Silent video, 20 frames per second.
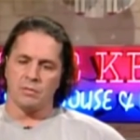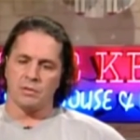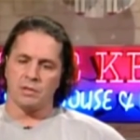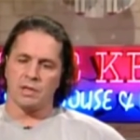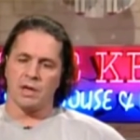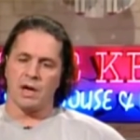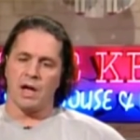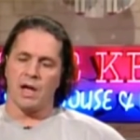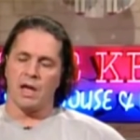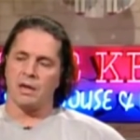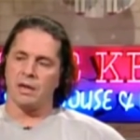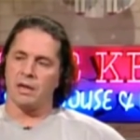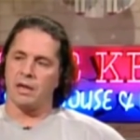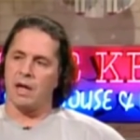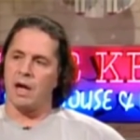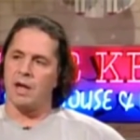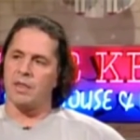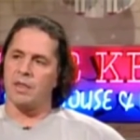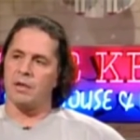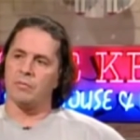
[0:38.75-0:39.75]
he was a guy, and the
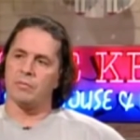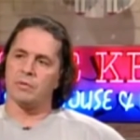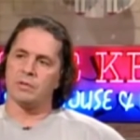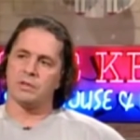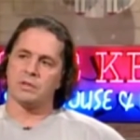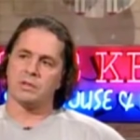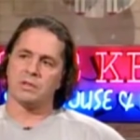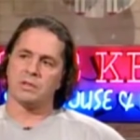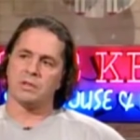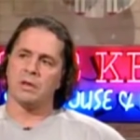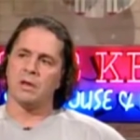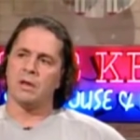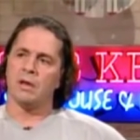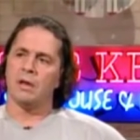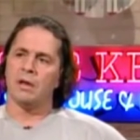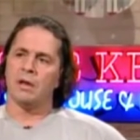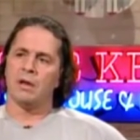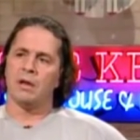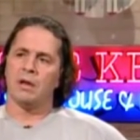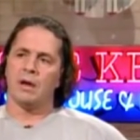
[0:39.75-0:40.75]
guy that was,
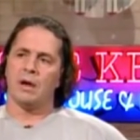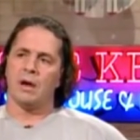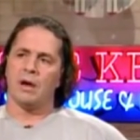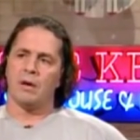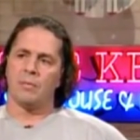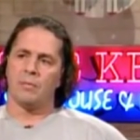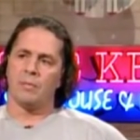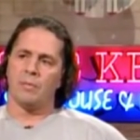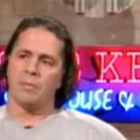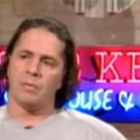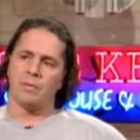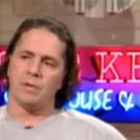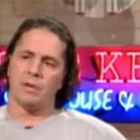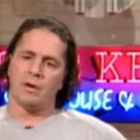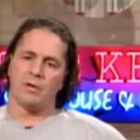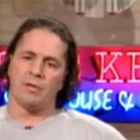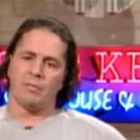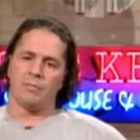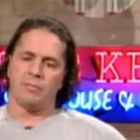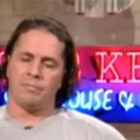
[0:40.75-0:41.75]
a,
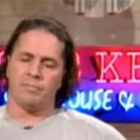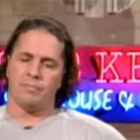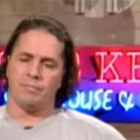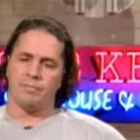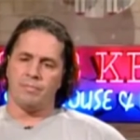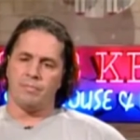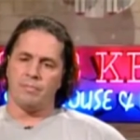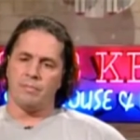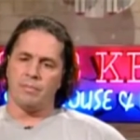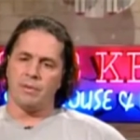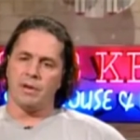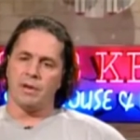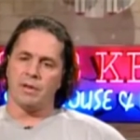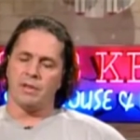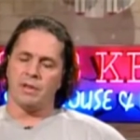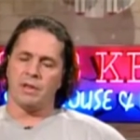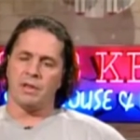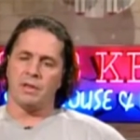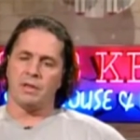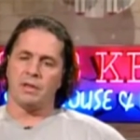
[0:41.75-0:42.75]
you know,
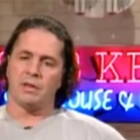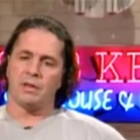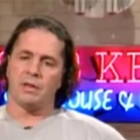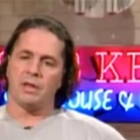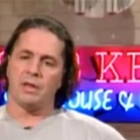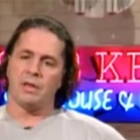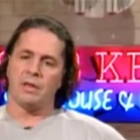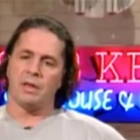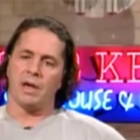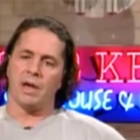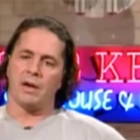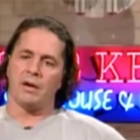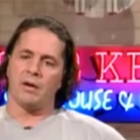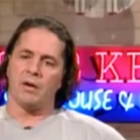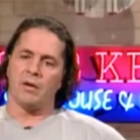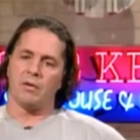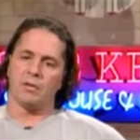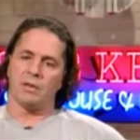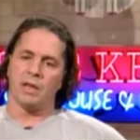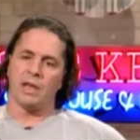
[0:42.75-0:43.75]
I think he, he had
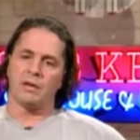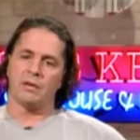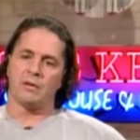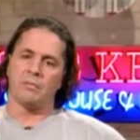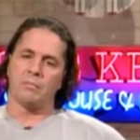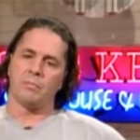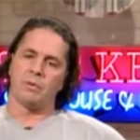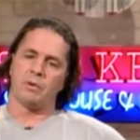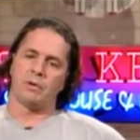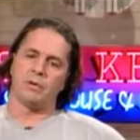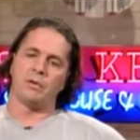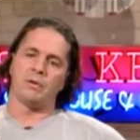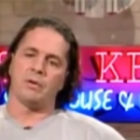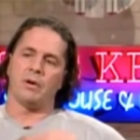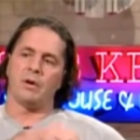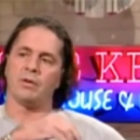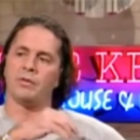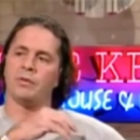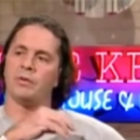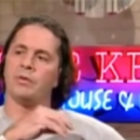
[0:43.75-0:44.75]
a, put
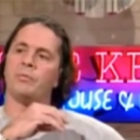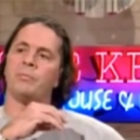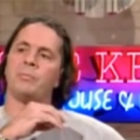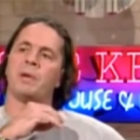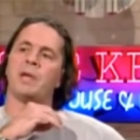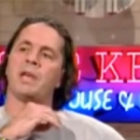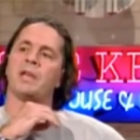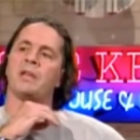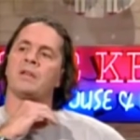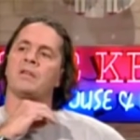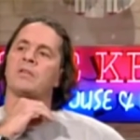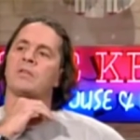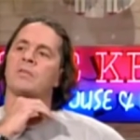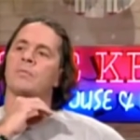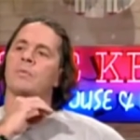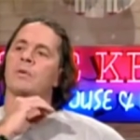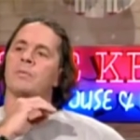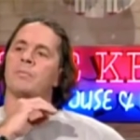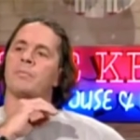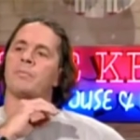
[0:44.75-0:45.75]
a new meaning to
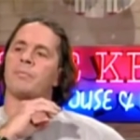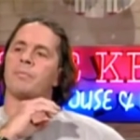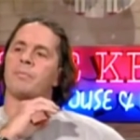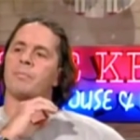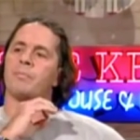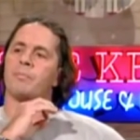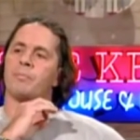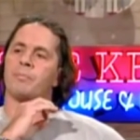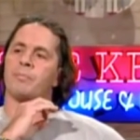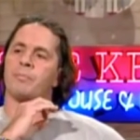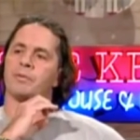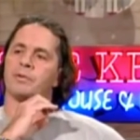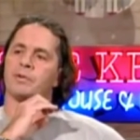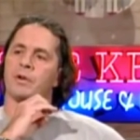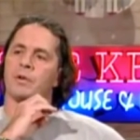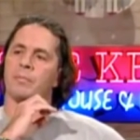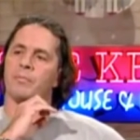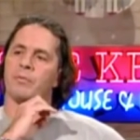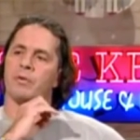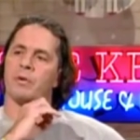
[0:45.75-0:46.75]
the word
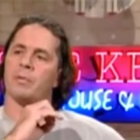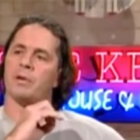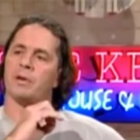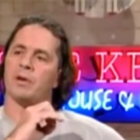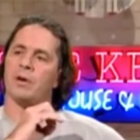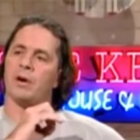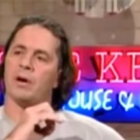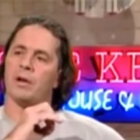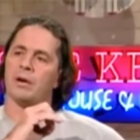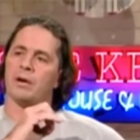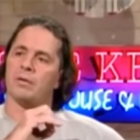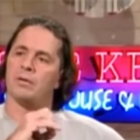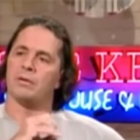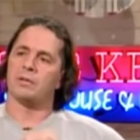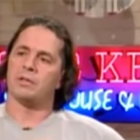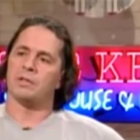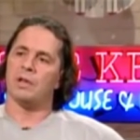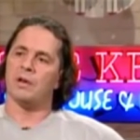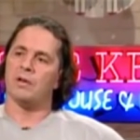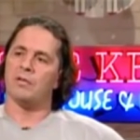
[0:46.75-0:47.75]
sort of prima donna
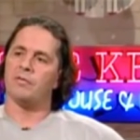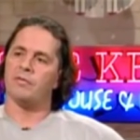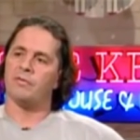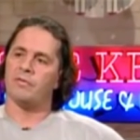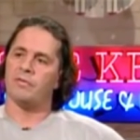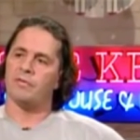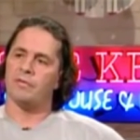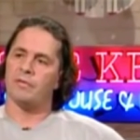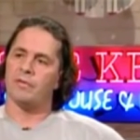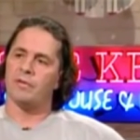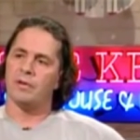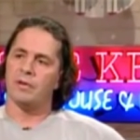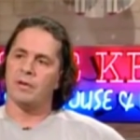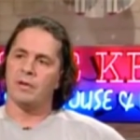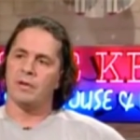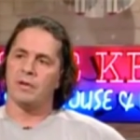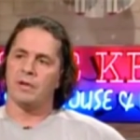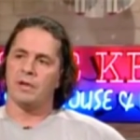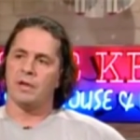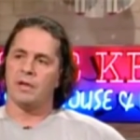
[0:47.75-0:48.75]
or self.
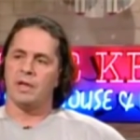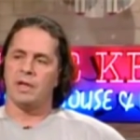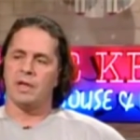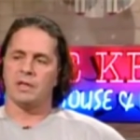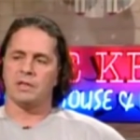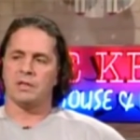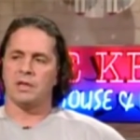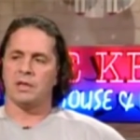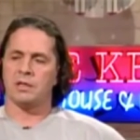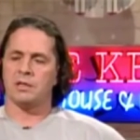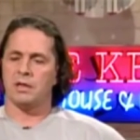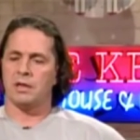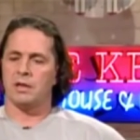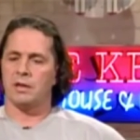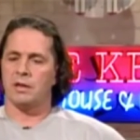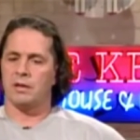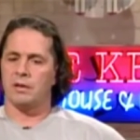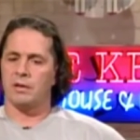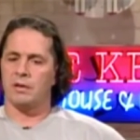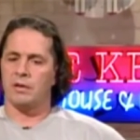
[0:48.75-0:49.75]
He had such
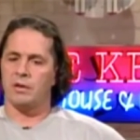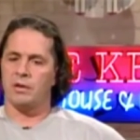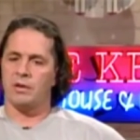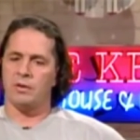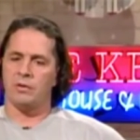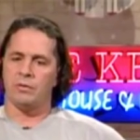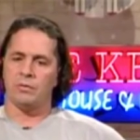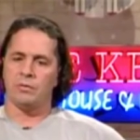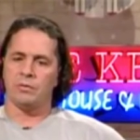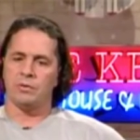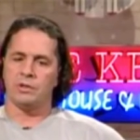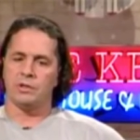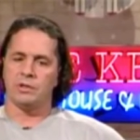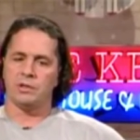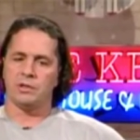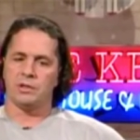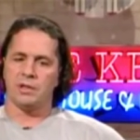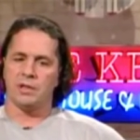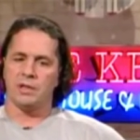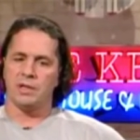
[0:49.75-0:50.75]
a
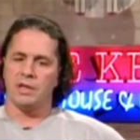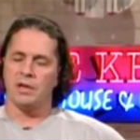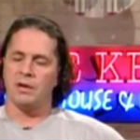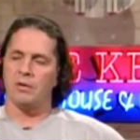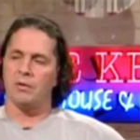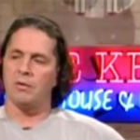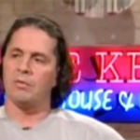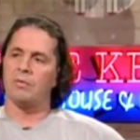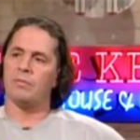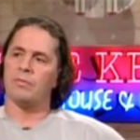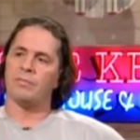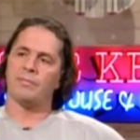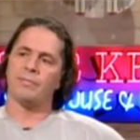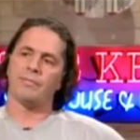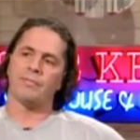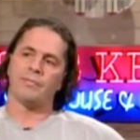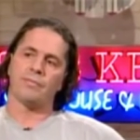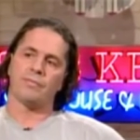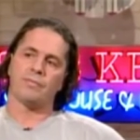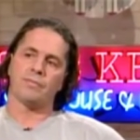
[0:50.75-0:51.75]
huge ego.
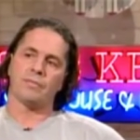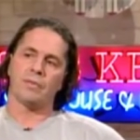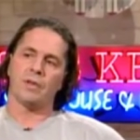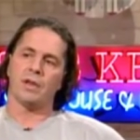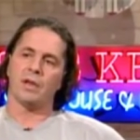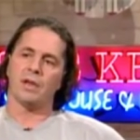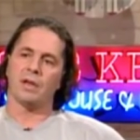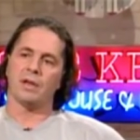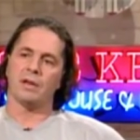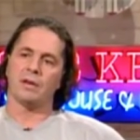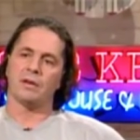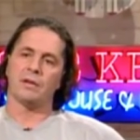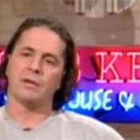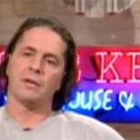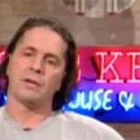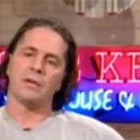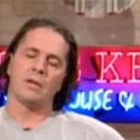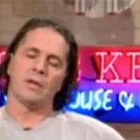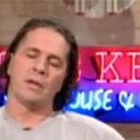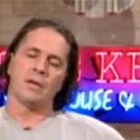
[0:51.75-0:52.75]
And,
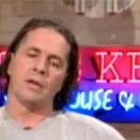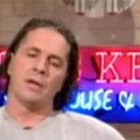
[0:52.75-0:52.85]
